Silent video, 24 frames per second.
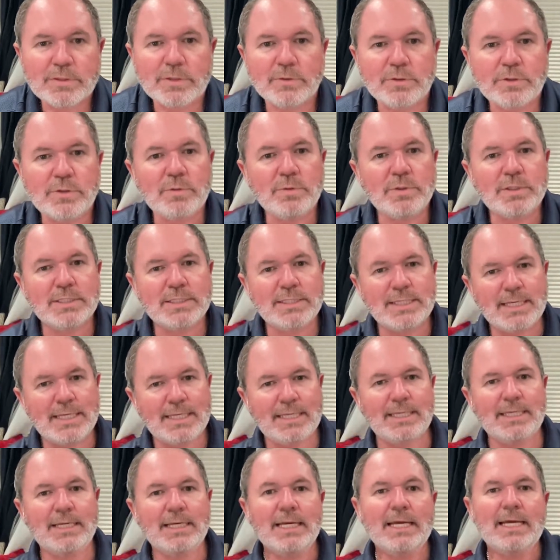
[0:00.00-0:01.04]
So you
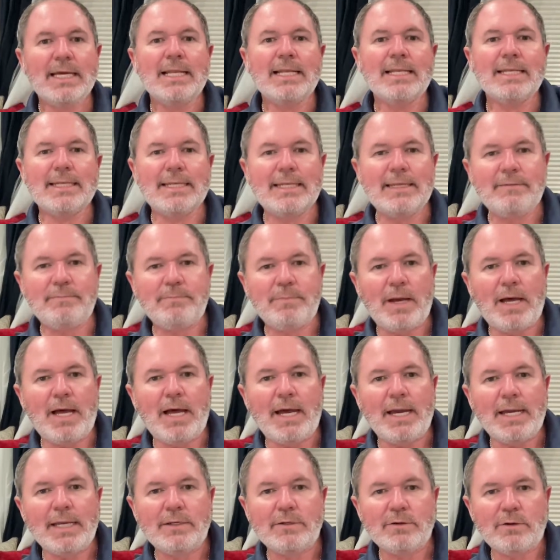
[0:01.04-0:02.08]
see, leave
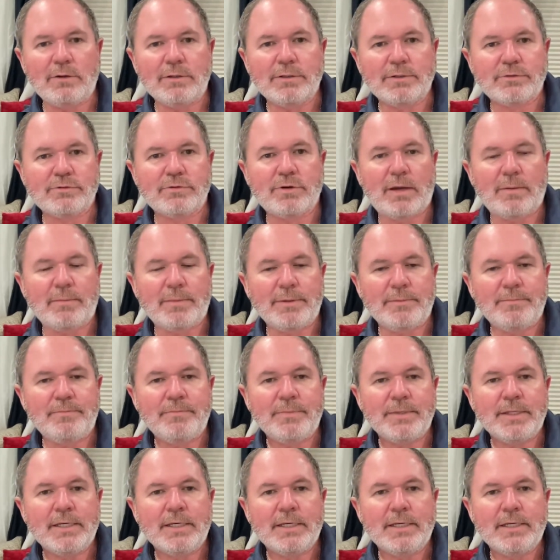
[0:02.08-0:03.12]
behind all the trauma.
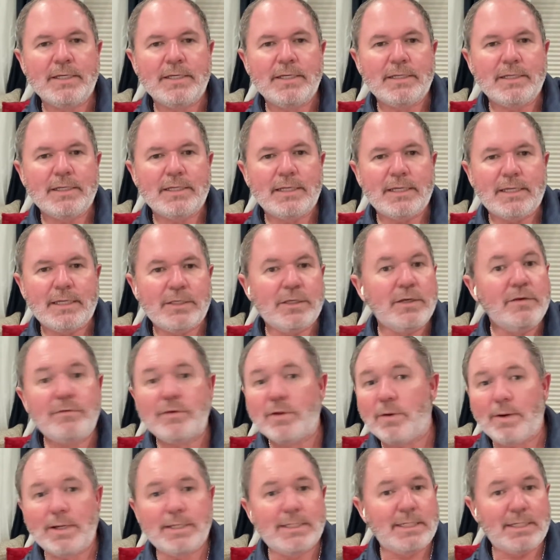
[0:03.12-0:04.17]
You
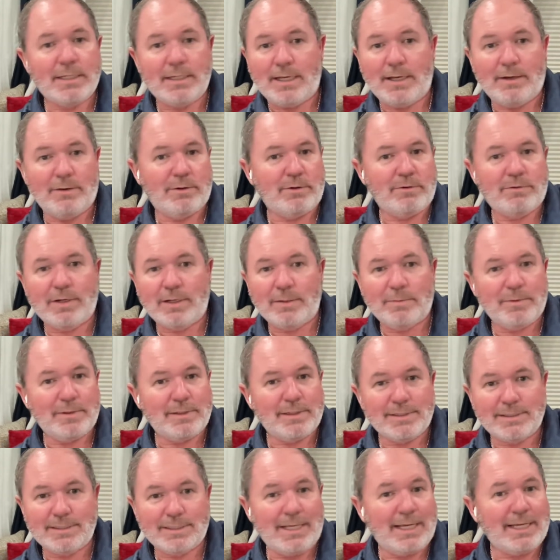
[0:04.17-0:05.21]
have no idea how
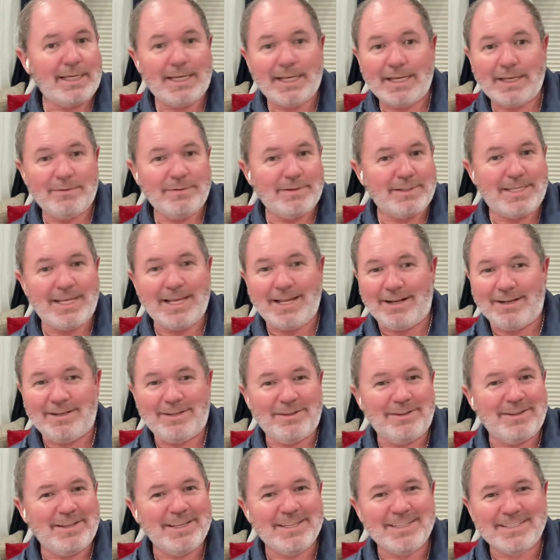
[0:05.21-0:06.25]
incredible this is. I can't even tell
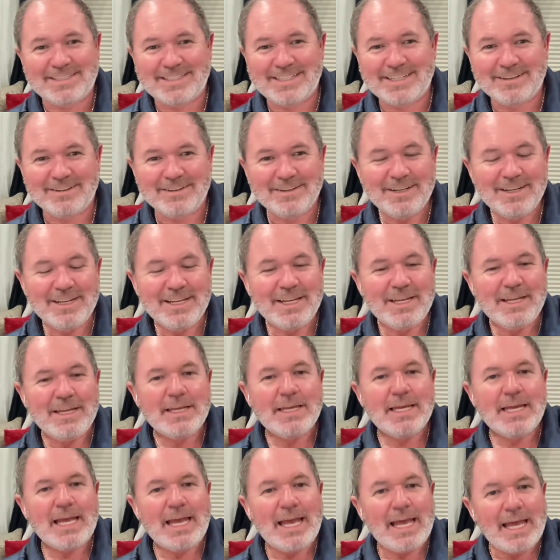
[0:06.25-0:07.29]
you this here.
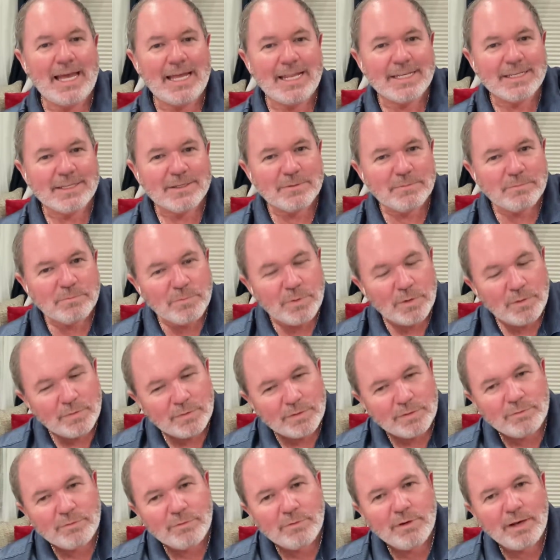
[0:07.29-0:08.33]
And
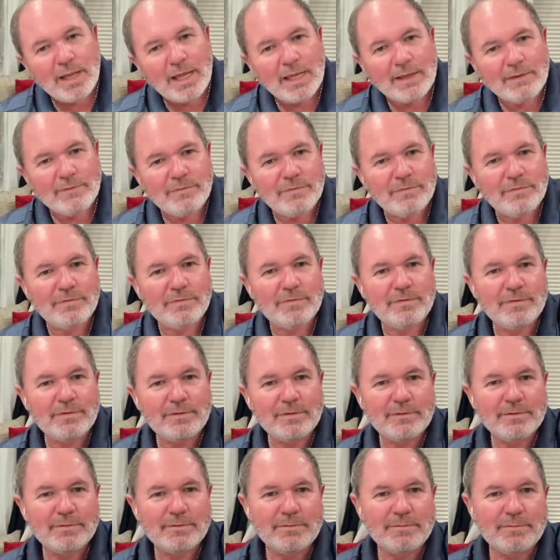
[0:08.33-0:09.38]
move through life
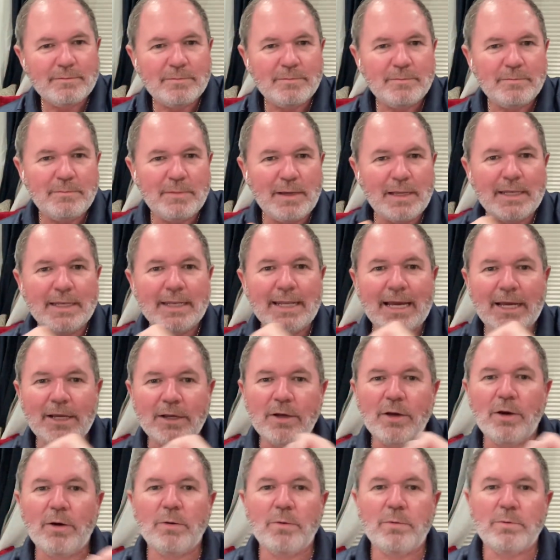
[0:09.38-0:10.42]
and
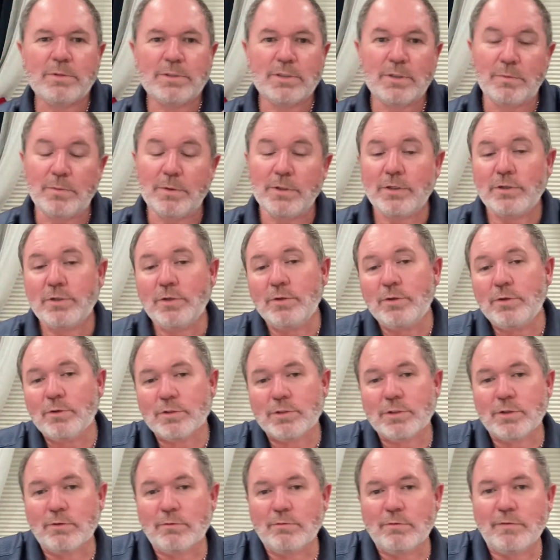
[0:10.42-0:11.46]
not go. So when you do
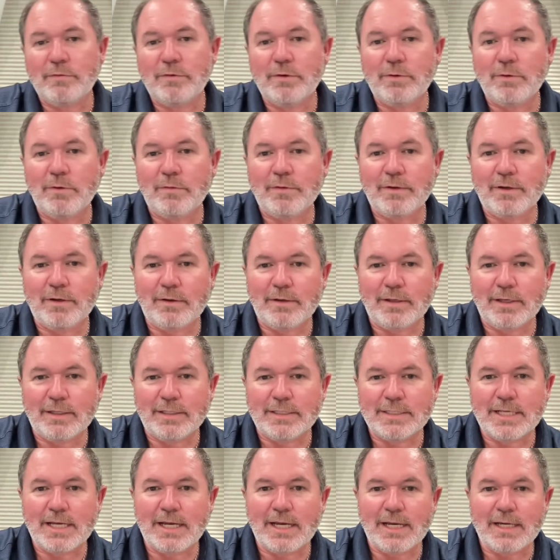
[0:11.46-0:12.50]
your soul review over on the
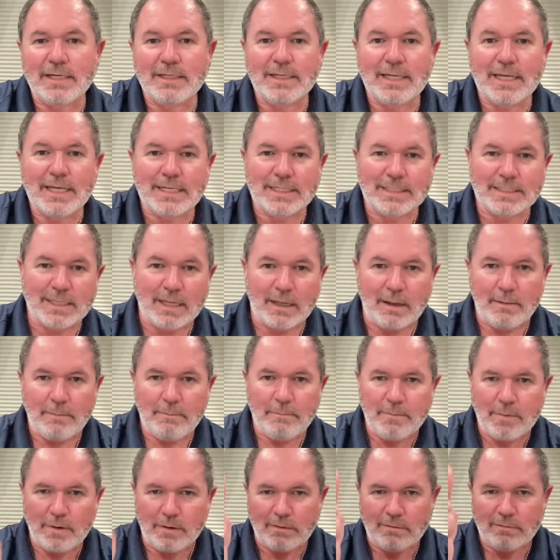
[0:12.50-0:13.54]
other side, it is a
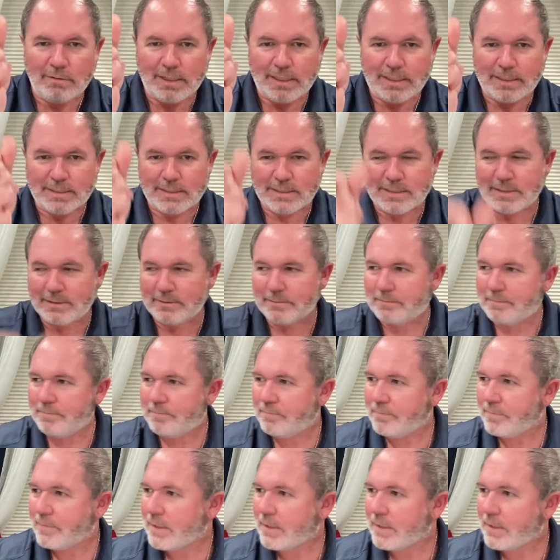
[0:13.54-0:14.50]
breeze.